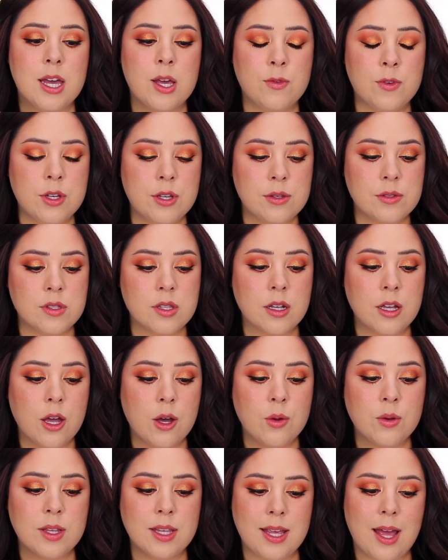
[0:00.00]
If you use the
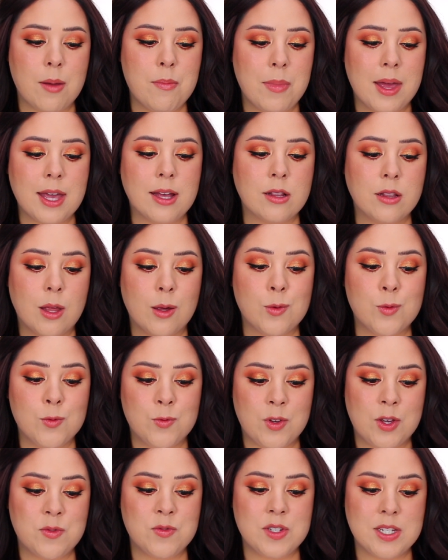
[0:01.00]
code
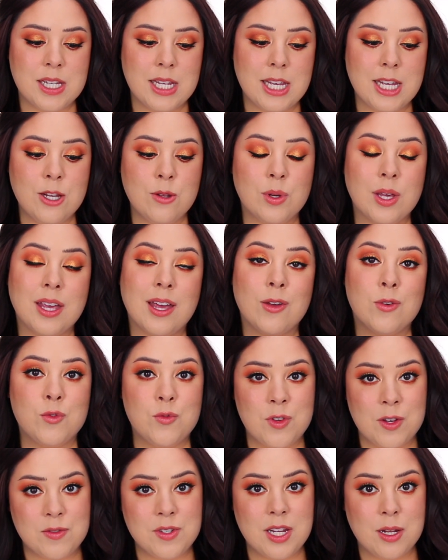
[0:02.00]
GetMyGlow15, you can get
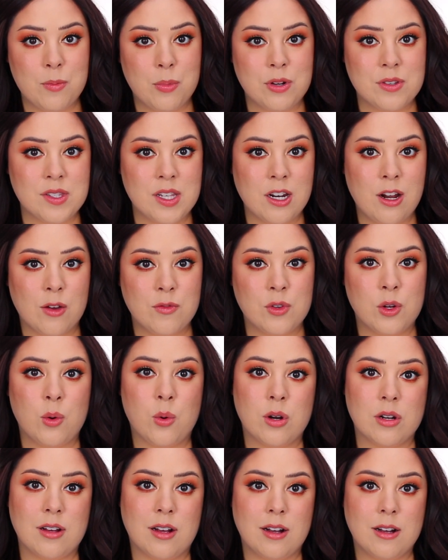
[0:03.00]
15% off your
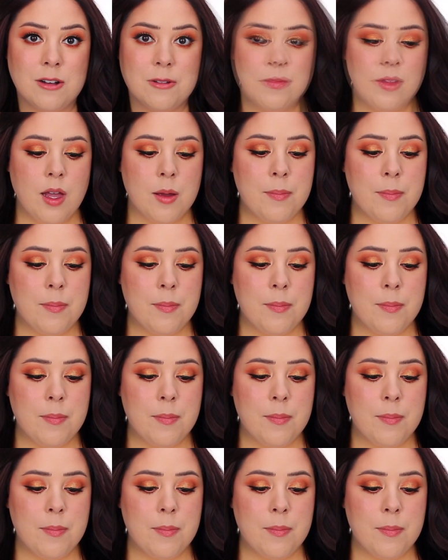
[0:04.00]
order.